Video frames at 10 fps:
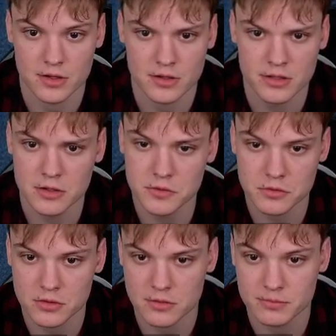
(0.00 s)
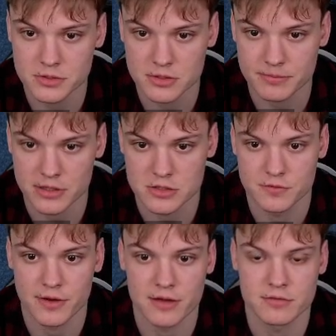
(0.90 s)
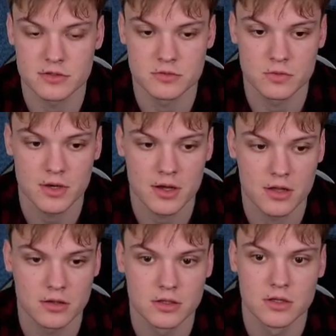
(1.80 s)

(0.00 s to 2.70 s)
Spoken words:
Again, you could go bishop h5 as well,